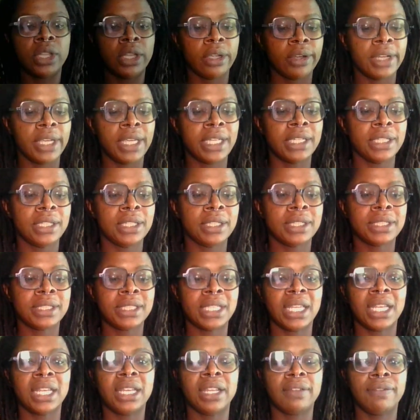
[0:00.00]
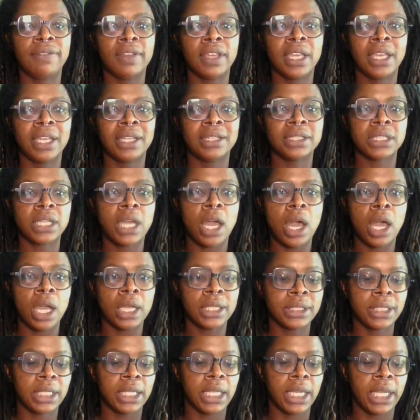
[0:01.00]
There is significant
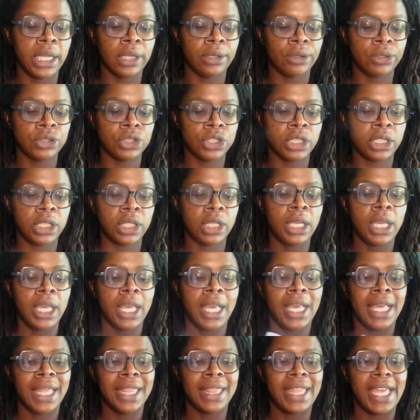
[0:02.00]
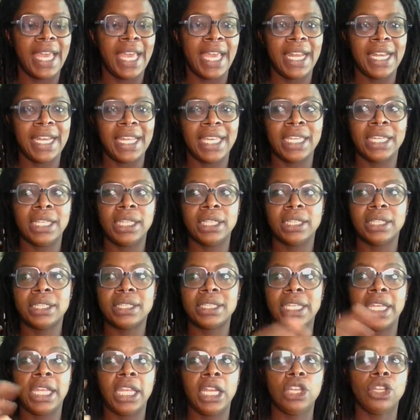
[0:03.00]
toxic energy that
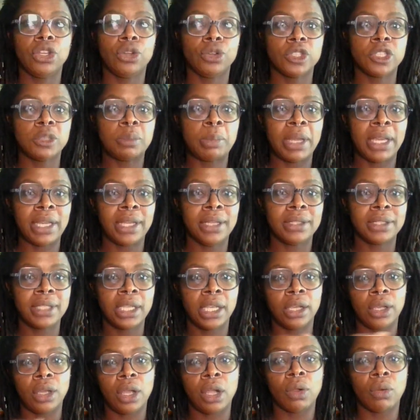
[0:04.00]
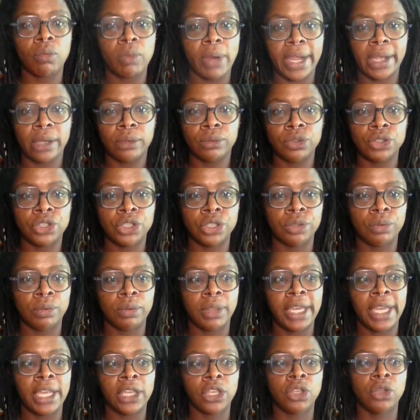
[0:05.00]
is in your space and around you
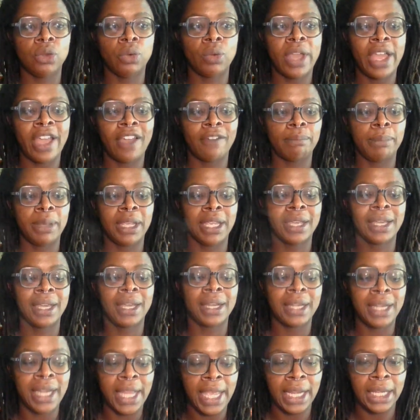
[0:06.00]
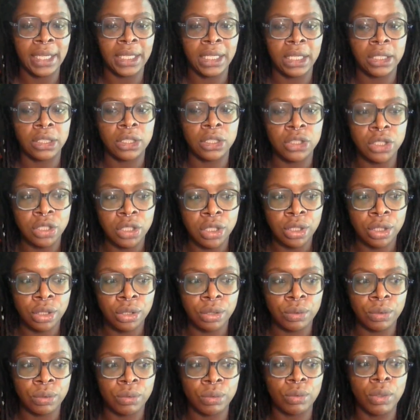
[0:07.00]
that you have been connected
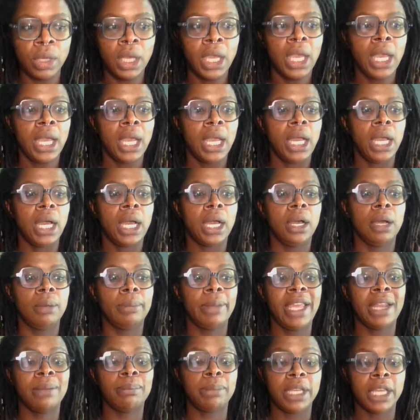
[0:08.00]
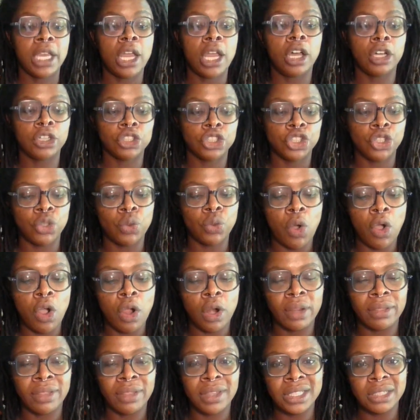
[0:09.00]
to. And because you
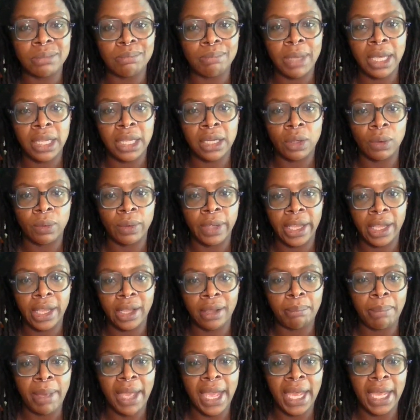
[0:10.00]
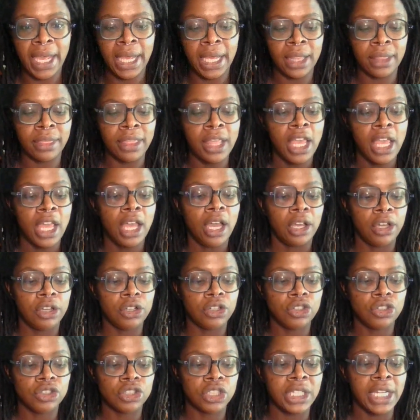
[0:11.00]
are this medical empath,
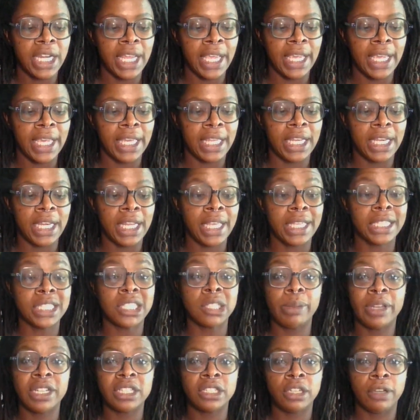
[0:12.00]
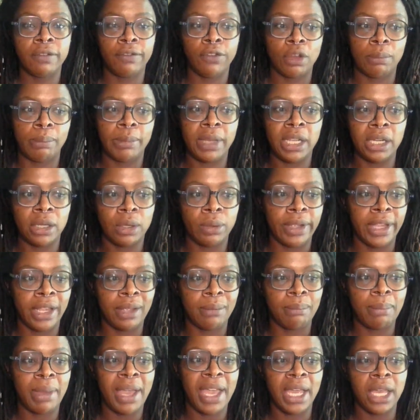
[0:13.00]
understand, especially if you're a medical
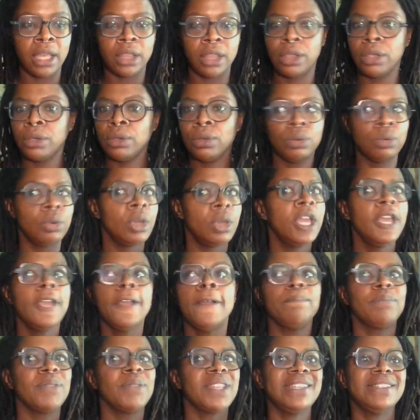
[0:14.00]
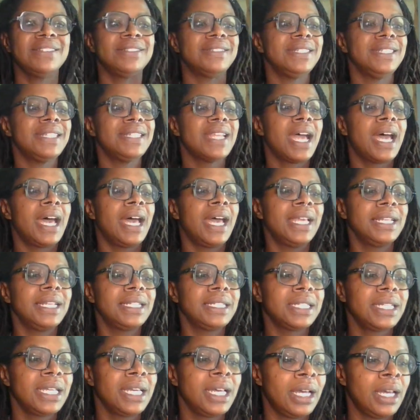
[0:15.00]
empath who is
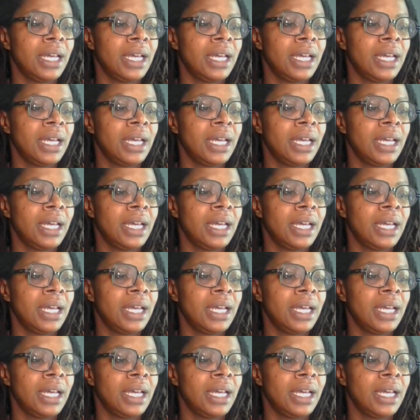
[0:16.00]
not